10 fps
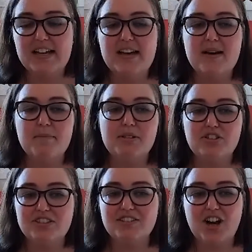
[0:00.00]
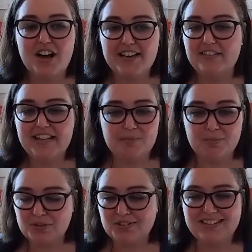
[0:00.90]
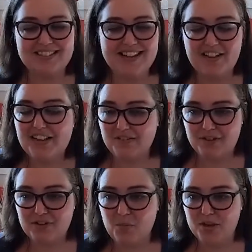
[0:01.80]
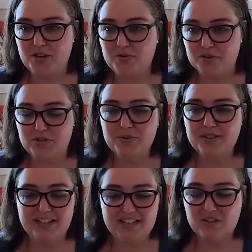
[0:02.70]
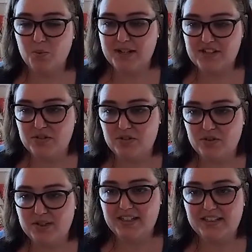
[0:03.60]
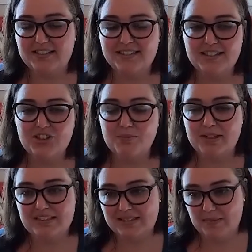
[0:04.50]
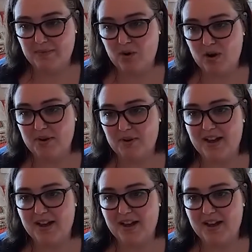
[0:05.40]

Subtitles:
but just talking like a person and telling the funder what you do in the ways you do is such a big step forward,